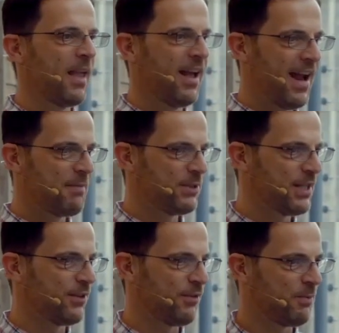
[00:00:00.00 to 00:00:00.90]

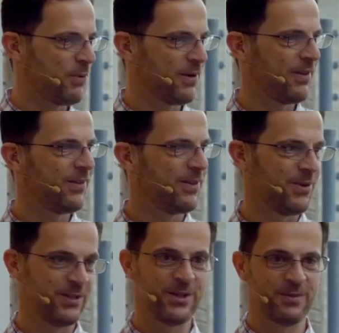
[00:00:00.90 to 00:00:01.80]
100% of their bonus
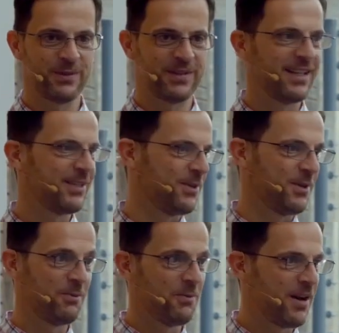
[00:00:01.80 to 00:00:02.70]
or 0%
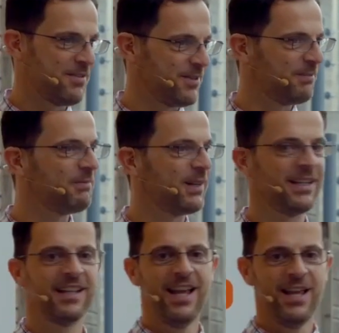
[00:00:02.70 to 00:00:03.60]
or whatever, right?